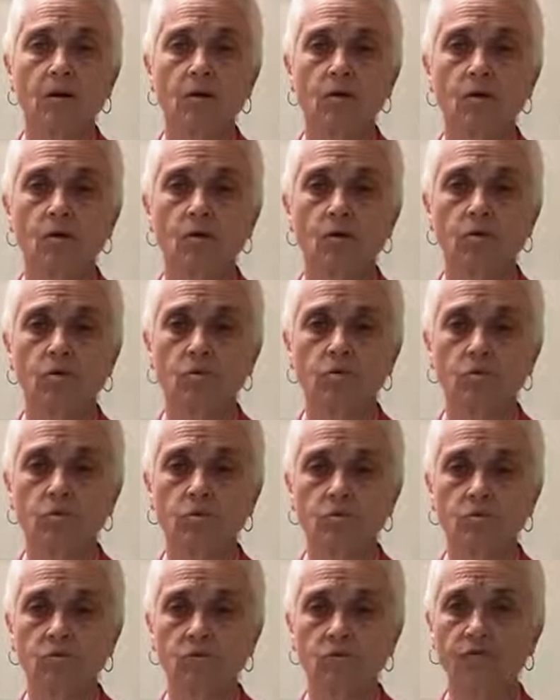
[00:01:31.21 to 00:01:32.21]
who
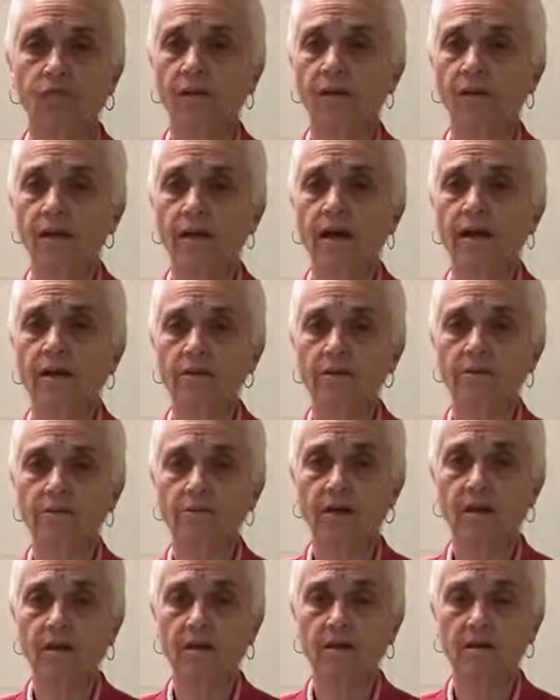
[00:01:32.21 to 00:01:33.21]
was a very
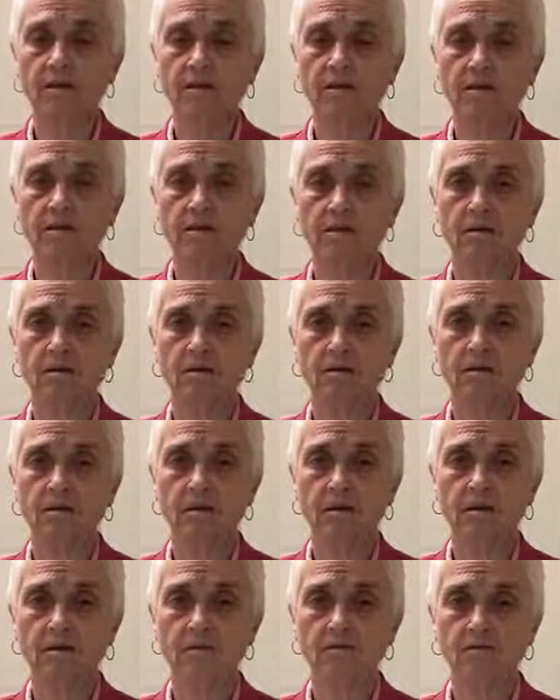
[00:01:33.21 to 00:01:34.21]
elevated
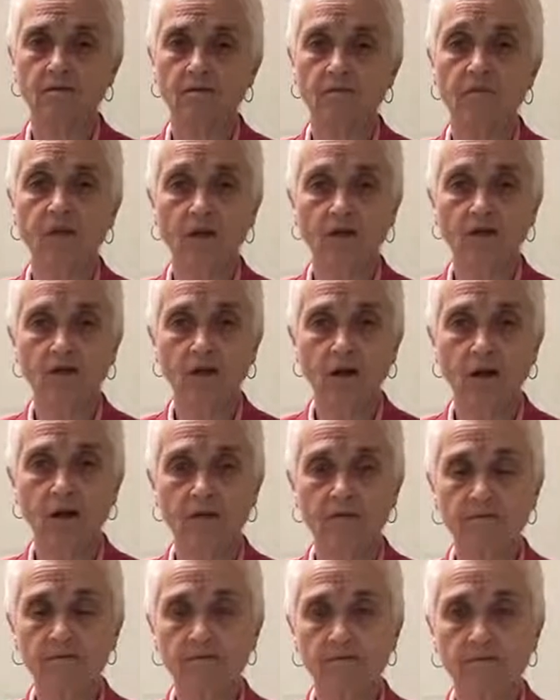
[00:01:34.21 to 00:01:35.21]

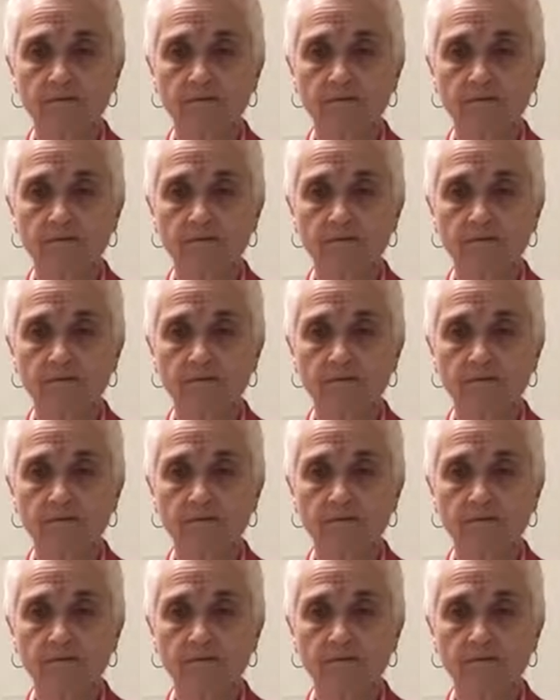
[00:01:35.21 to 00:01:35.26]
Vaishnava.